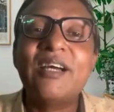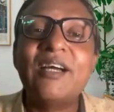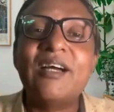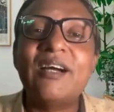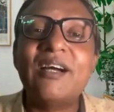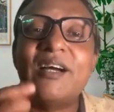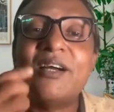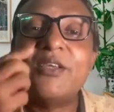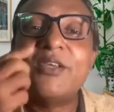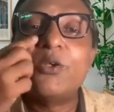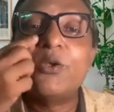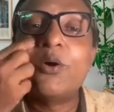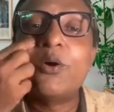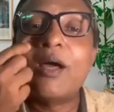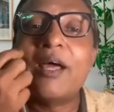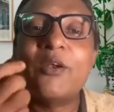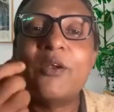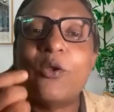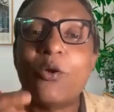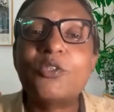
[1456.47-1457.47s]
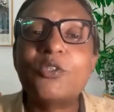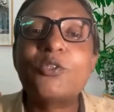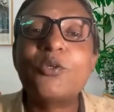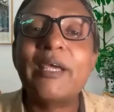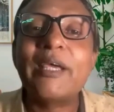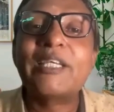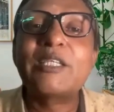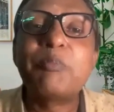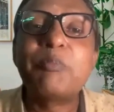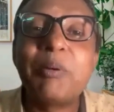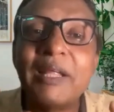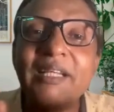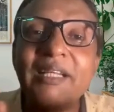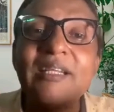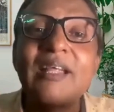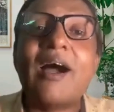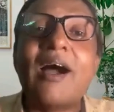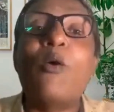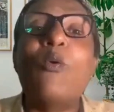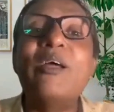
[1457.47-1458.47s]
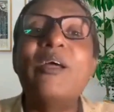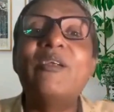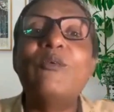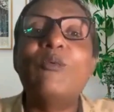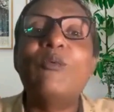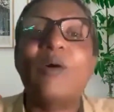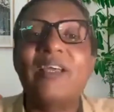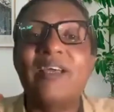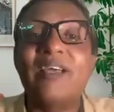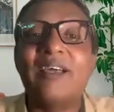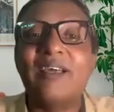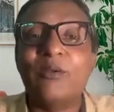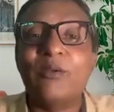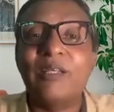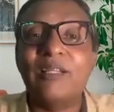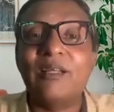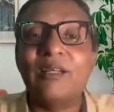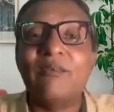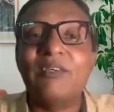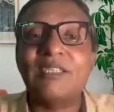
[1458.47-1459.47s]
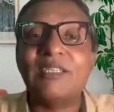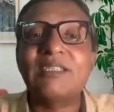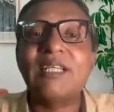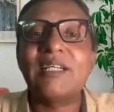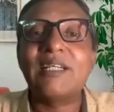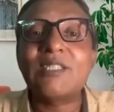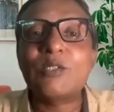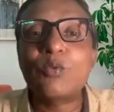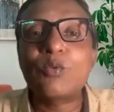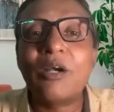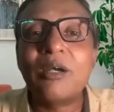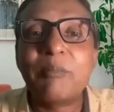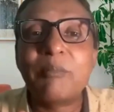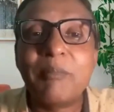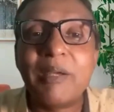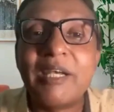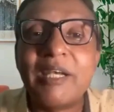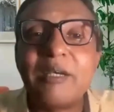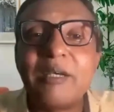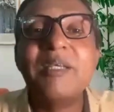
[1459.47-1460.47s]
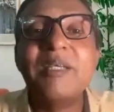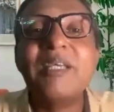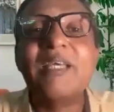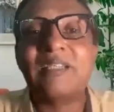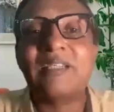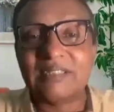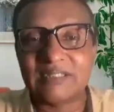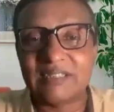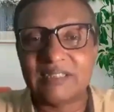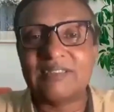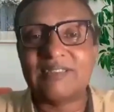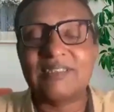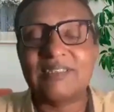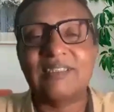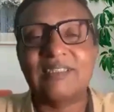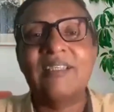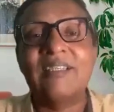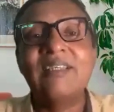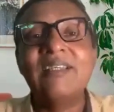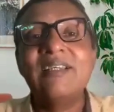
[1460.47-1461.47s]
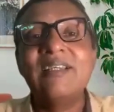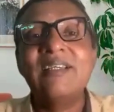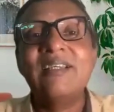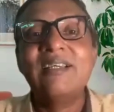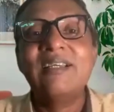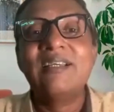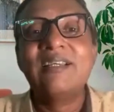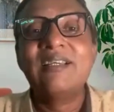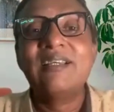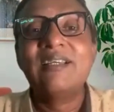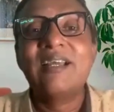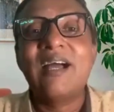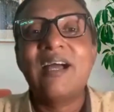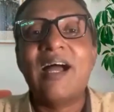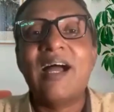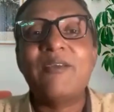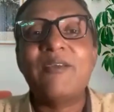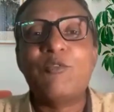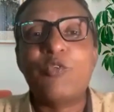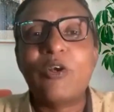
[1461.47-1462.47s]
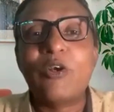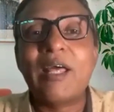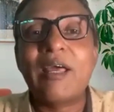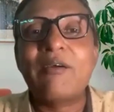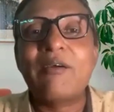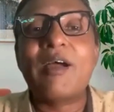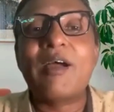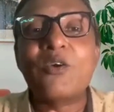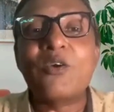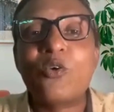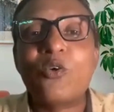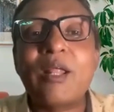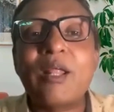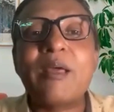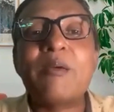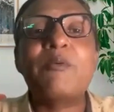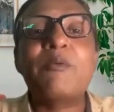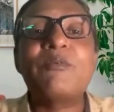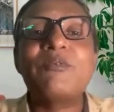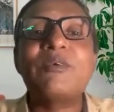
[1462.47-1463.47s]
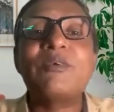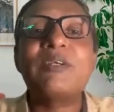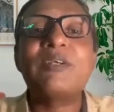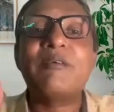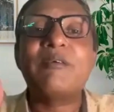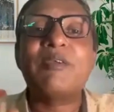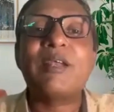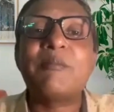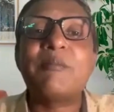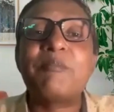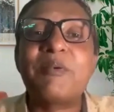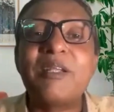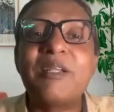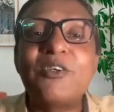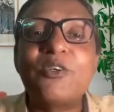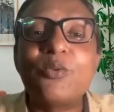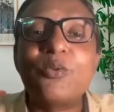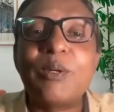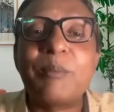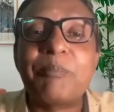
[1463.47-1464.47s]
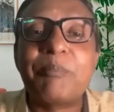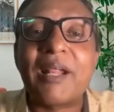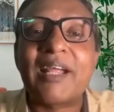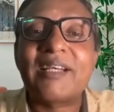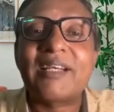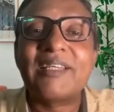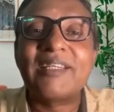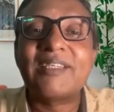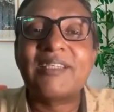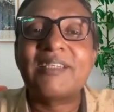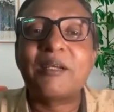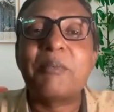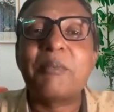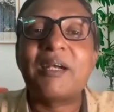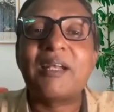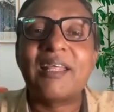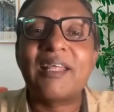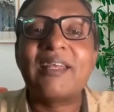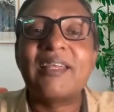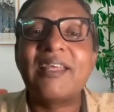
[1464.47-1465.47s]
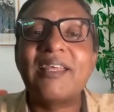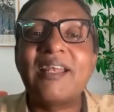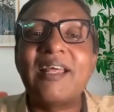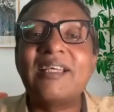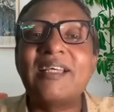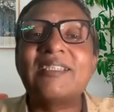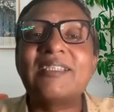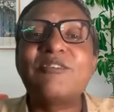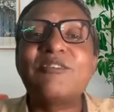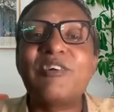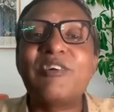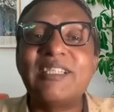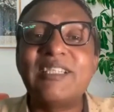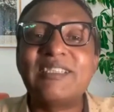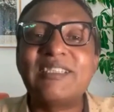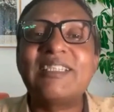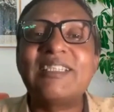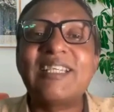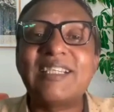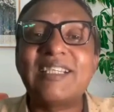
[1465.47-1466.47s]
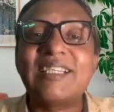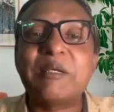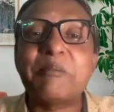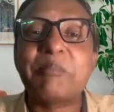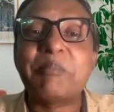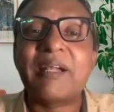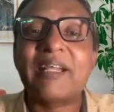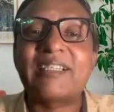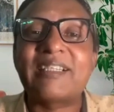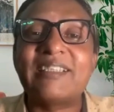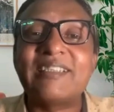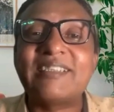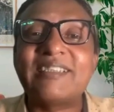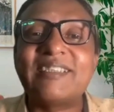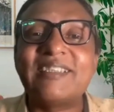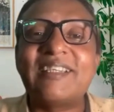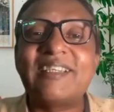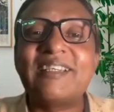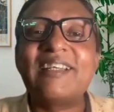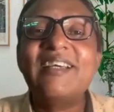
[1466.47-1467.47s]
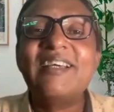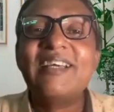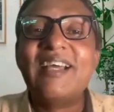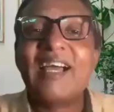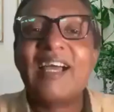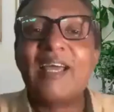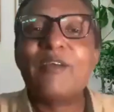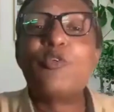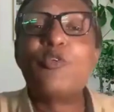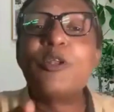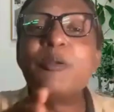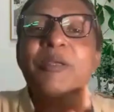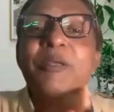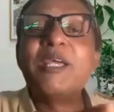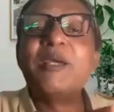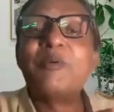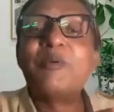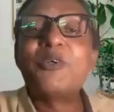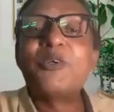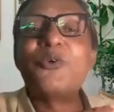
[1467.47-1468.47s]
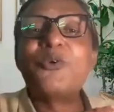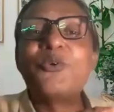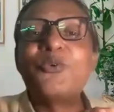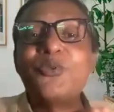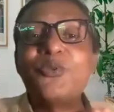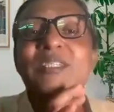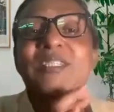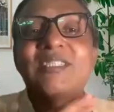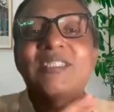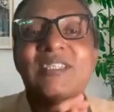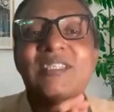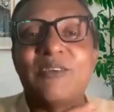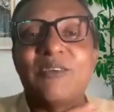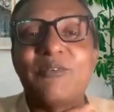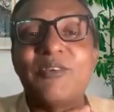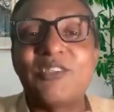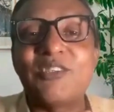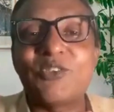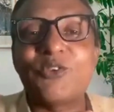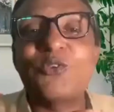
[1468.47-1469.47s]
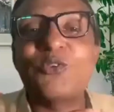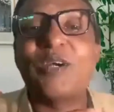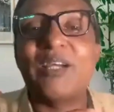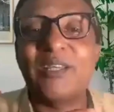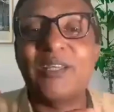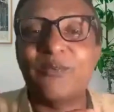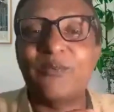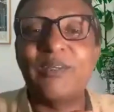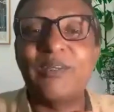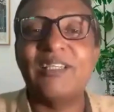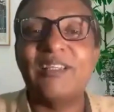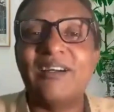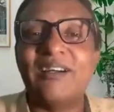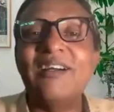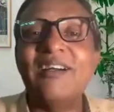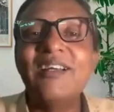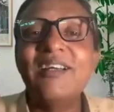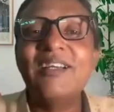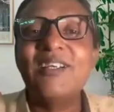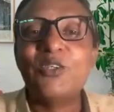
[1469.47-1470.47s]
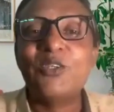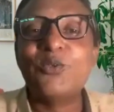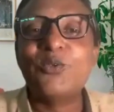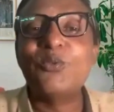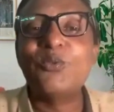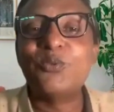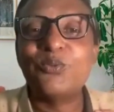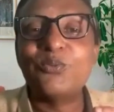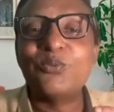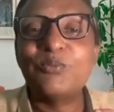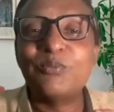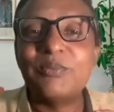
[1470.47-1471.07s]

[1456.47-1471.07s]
and also explain how and why Ayurveda works. That is what made me a researcher. I could have developed into a practitioner, but I realized if I sit as a practitioner, I wouldn't be able to do this service to Ayurveda, to